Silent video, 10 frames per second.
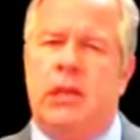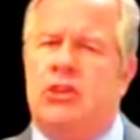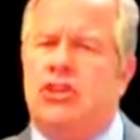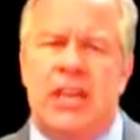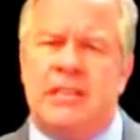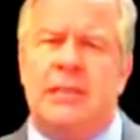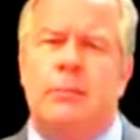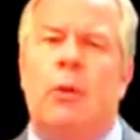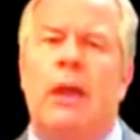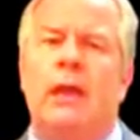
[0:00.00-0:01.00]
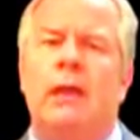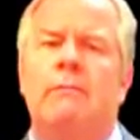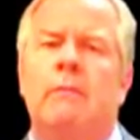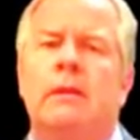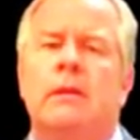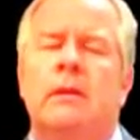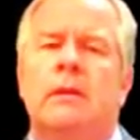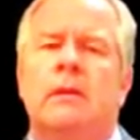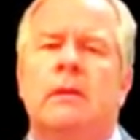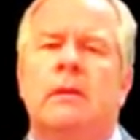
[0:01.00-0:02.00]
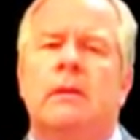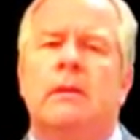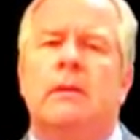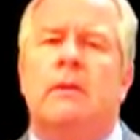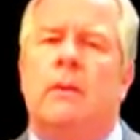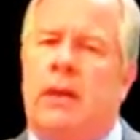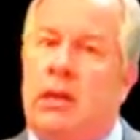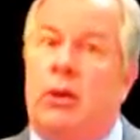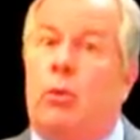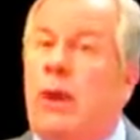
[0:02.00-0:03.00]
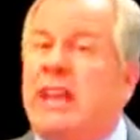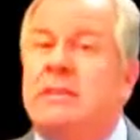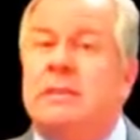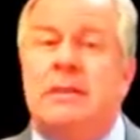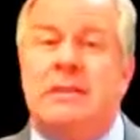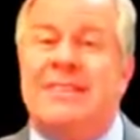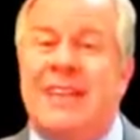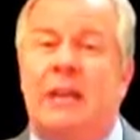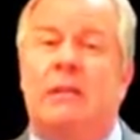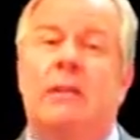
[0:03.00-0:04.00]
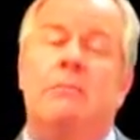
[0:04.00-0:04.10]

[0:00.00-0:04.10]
He could chase them away, or he could arrest and cite